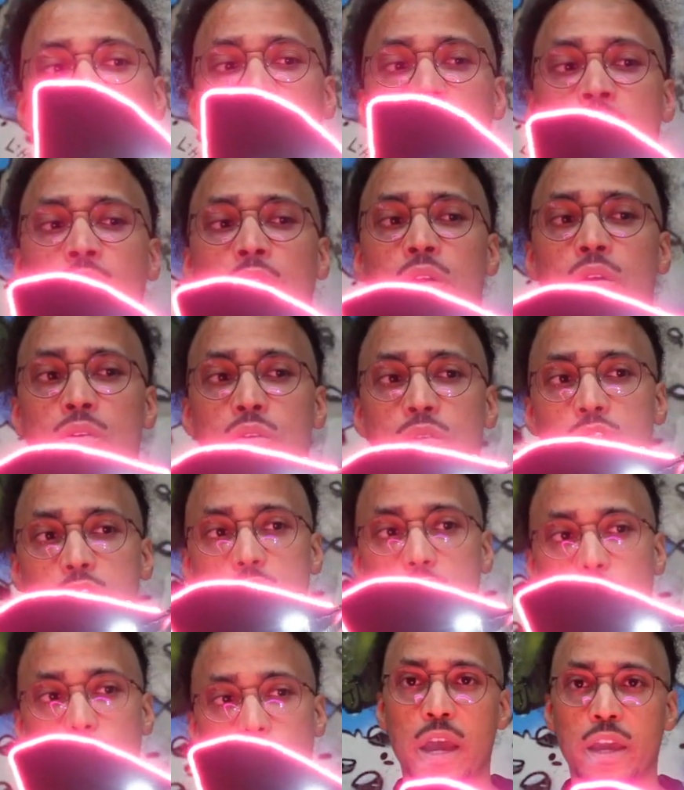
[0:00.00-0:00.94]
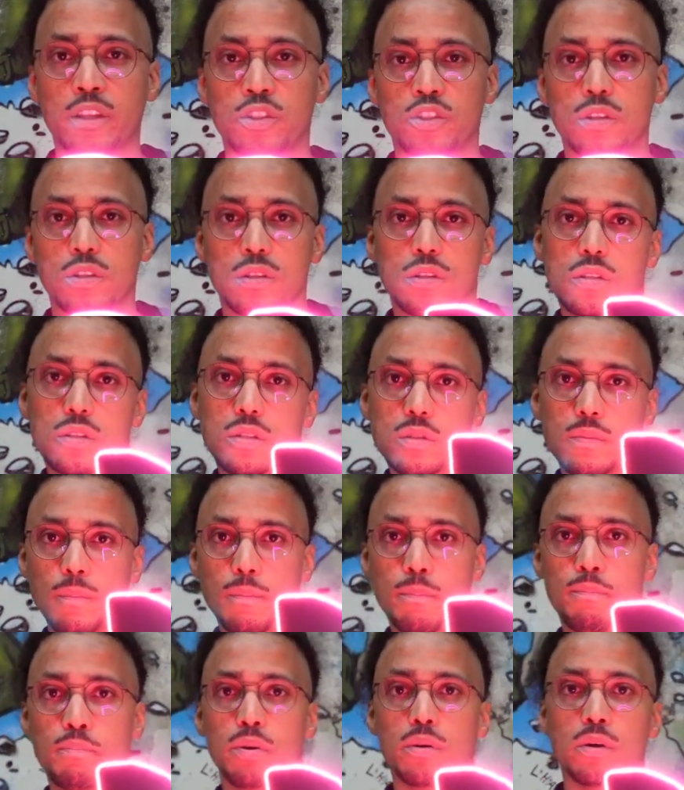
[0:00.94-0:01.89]
the nose, I just
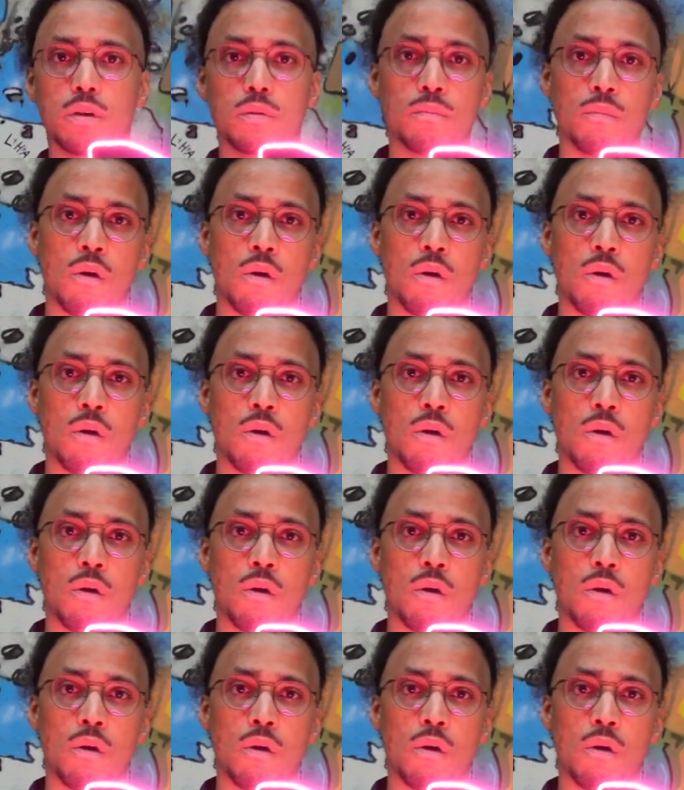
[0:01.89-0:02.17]
put